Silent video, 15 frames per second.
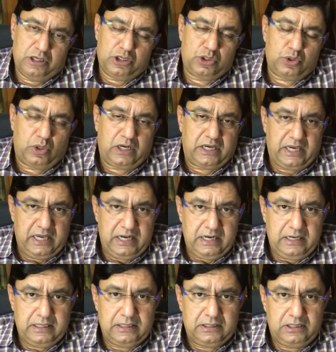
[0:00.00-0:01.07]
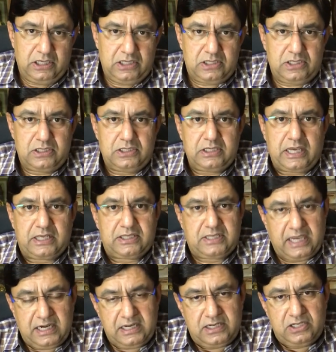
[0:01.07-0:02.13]
So again, this
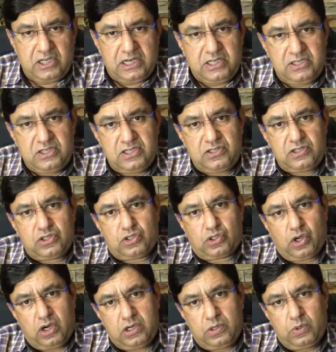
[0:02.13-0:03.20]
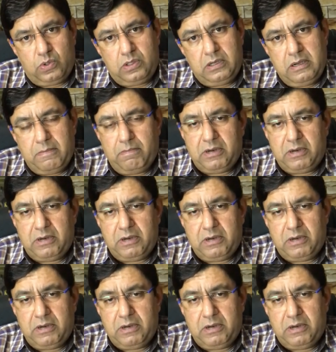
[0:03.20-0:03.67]
exact genesis is not known,